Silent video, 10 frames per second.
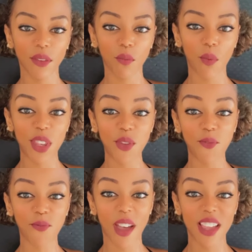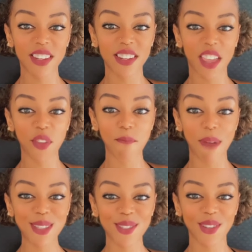when you find another
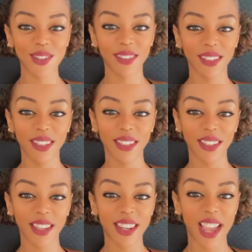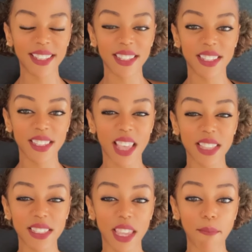muscle connected to
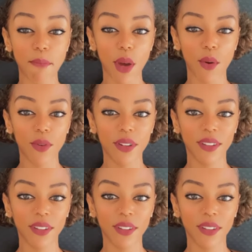that same bone,